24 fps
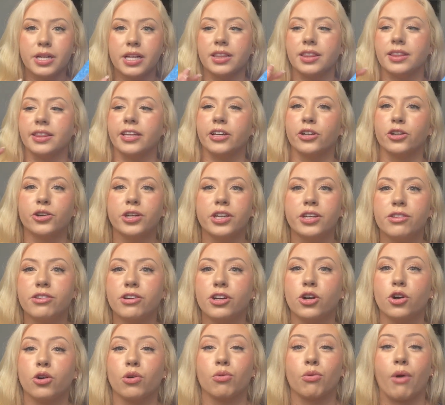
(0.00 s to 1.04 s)
literally the
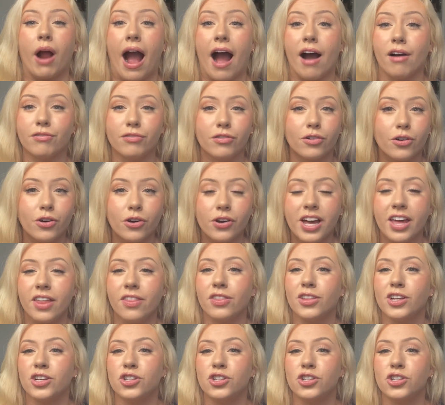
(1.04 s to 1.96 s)
gravel in the